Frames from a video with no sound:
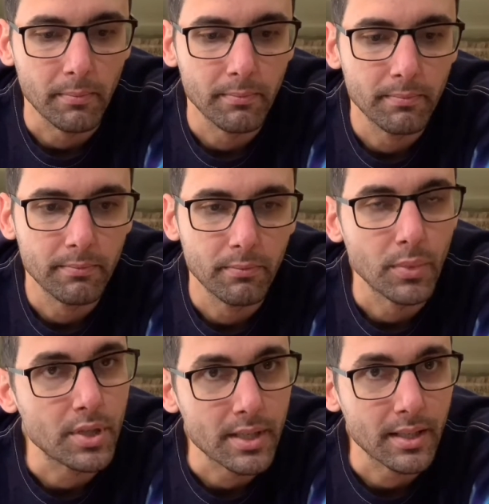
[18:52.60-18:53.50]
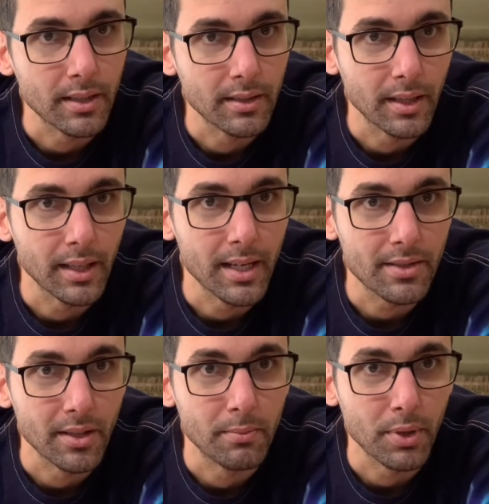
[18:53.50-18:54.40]
which is a nice good
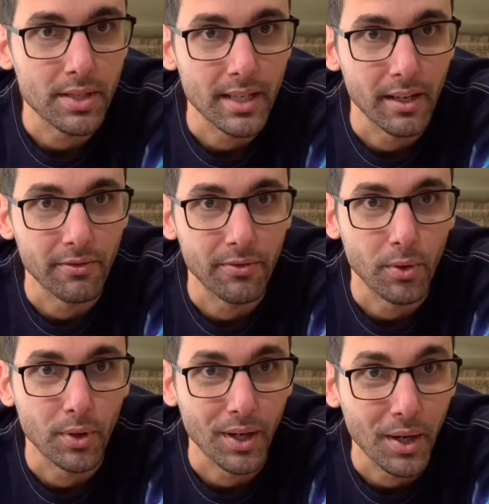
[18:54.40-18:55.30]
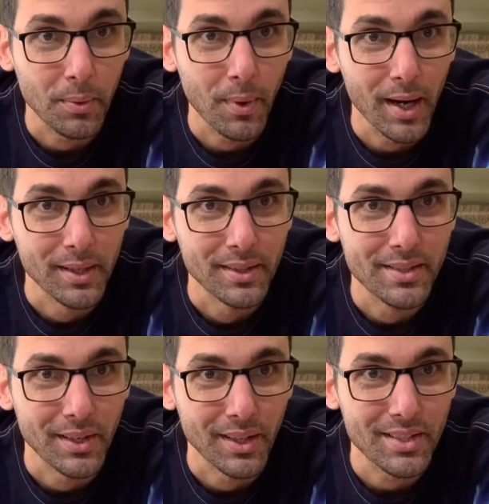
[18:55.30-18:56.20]
percent for our wine. So
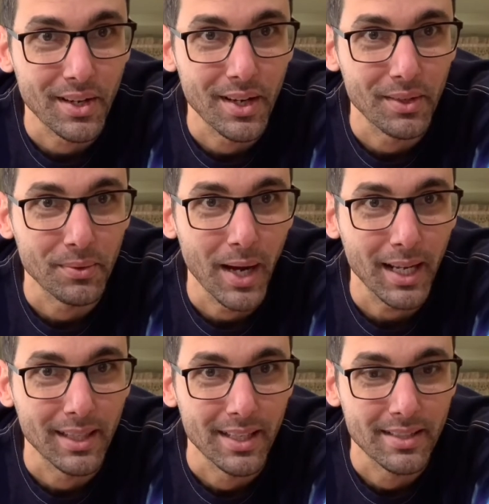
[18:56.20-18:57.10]
let's go ahead and rack this.